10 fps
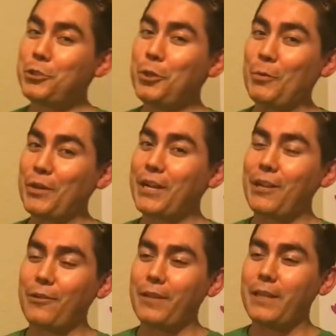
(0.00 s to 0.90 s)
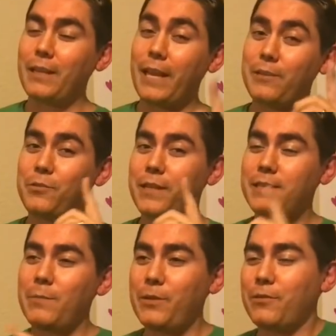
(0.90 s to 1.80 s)
sure where to color it in, in case you get
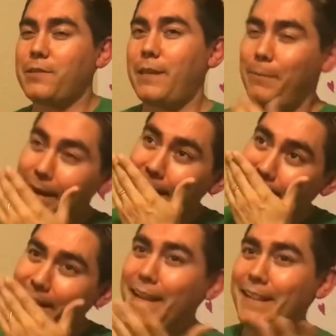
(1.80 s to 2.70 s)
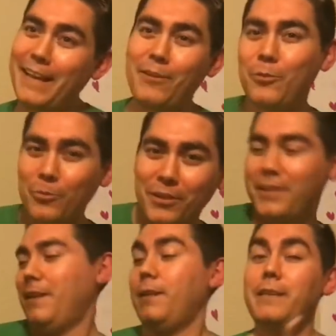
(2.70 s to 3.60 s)
some and you say, man, golly, I don't know where to,
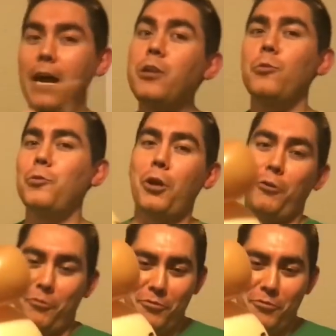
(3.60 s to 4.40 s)
now you will know.